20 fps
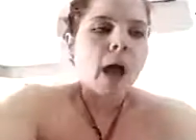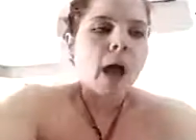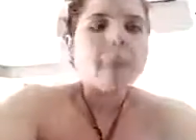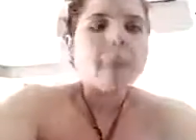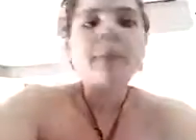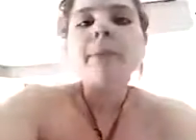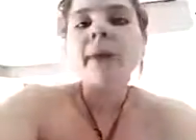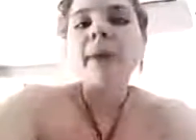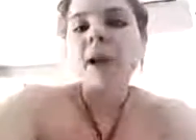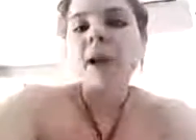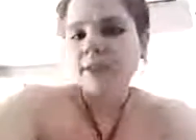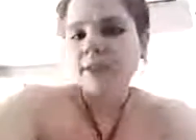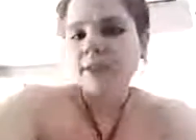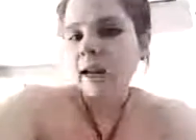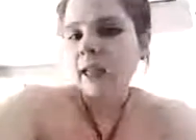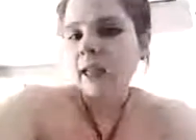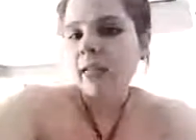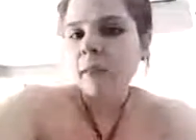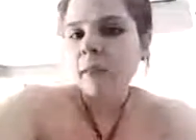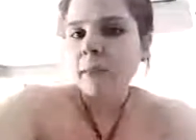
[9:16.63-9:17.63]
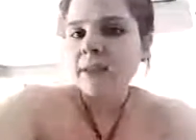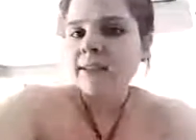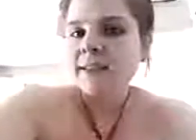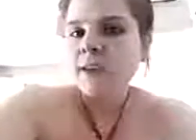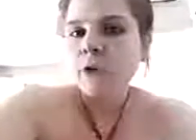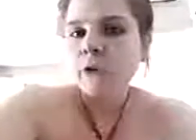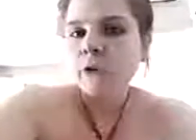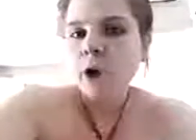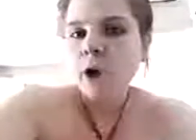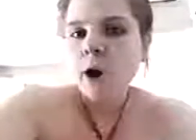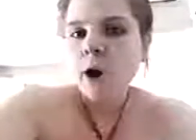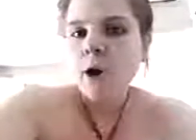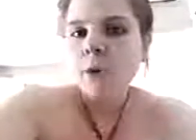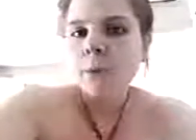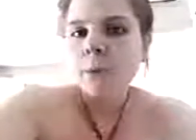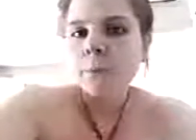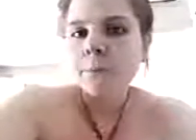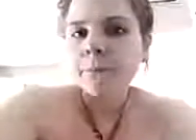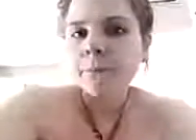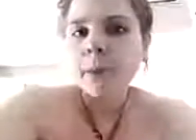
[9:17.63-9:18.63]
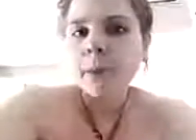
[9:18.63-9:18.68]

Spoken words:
I'm embarrassed that I let myself go,